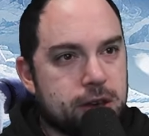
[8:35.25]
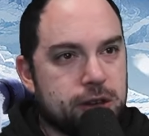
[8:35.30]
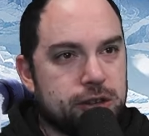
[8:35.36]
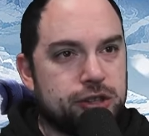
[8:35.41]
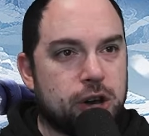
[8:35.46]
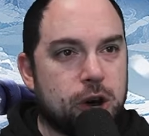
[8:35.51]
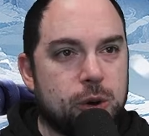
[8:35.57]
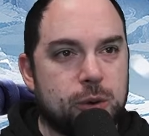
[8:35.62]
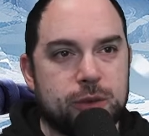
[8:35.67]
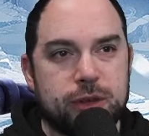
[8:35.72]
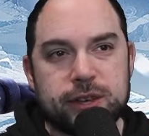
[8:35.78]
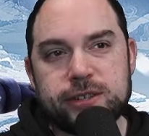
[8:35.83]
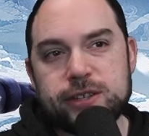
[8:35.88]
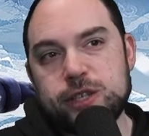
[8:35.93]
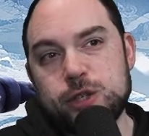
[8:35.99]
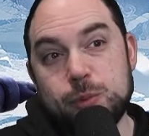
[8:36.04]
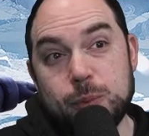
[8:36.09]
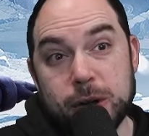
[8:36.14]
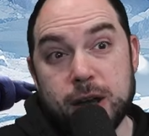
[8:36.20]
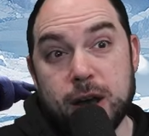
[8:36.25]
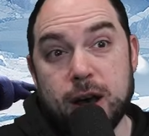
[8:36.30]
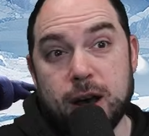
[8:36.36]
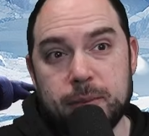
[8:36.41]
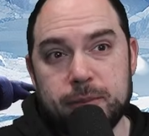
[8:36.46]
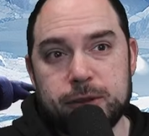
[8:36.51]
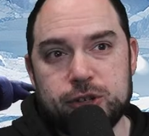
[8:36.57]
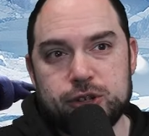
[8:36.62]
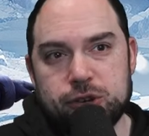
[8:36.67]
So this has
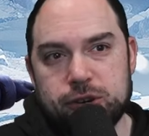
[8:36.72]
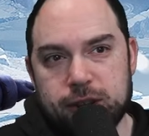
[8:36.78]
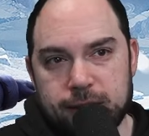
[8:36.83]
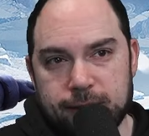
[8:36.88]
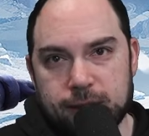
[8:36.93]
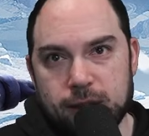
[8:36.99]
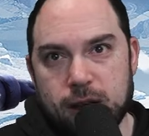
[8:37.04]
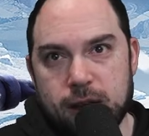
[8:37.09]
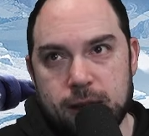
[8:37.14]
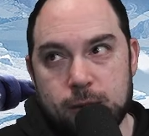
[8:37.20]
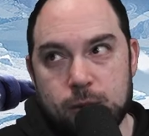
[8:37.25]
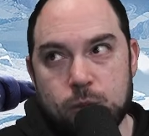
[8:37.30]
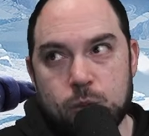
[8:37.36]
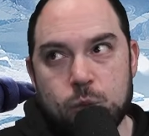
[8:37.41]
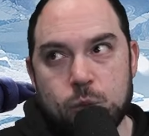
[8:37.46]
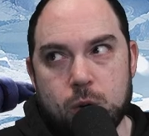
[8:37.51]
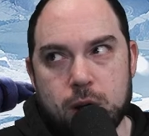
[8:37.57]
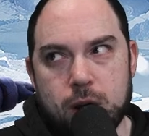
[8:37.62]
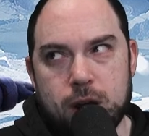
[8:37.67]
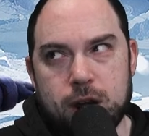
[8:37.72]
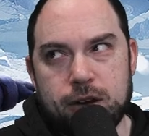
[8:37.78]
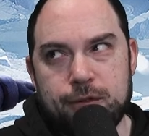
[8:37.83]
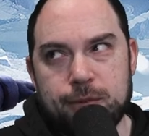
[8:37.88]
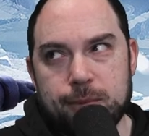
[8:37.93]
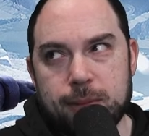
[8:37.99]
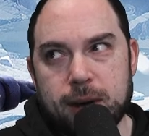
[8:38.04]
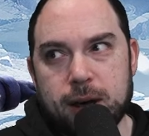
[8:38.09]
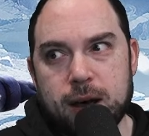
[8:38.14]
become the Journey of Light, one
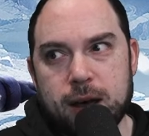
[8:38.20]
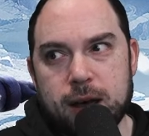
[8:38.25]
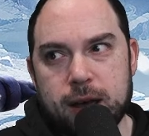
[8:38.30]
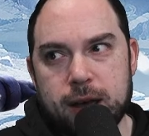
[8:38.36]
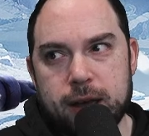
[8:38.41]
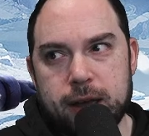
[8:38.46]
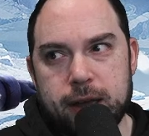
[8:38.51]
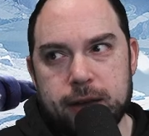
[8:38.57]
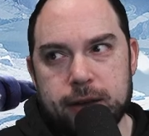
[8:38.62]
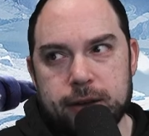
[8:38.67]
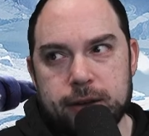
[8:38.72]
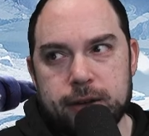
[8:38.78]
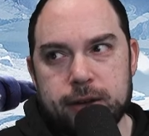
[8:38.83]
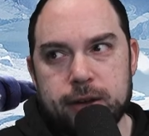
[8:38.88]
of my